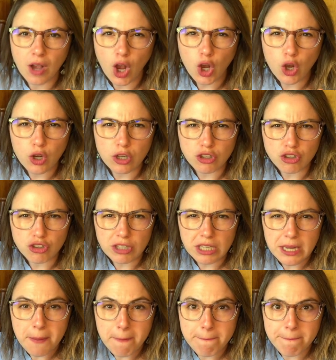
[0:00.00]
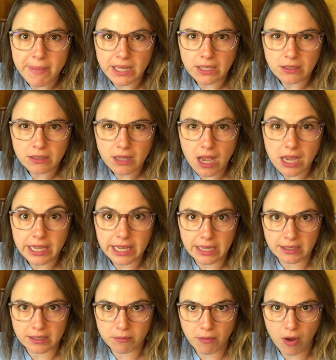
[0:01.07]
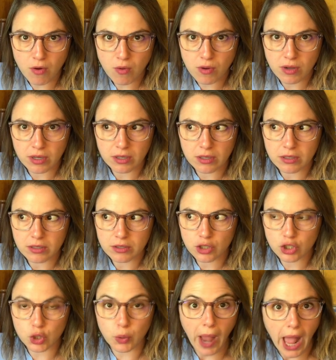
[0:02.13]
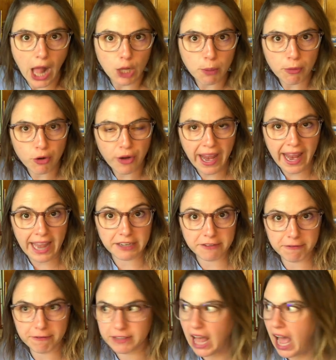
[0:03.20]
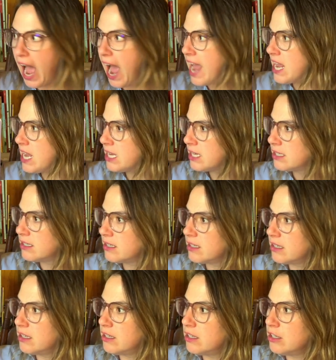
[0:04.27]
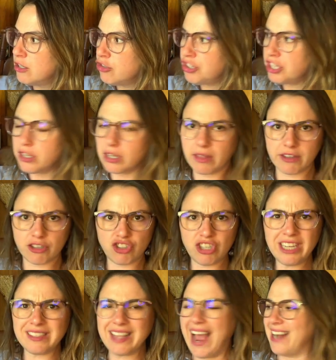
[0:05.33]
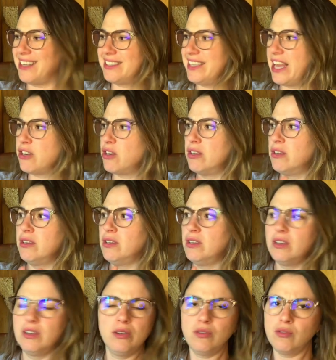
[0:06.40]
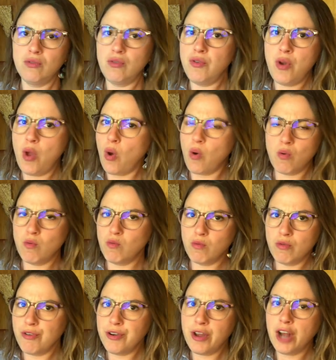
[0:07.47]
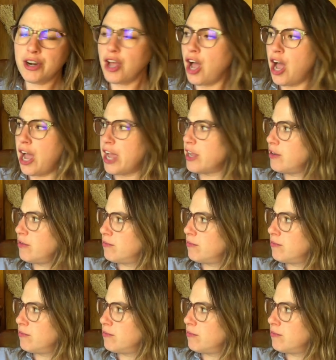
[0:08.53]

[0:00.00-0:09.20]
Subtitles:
Could she build a gizmo to help her aunt fly? She looked at the cheese hat and said, "No, not I."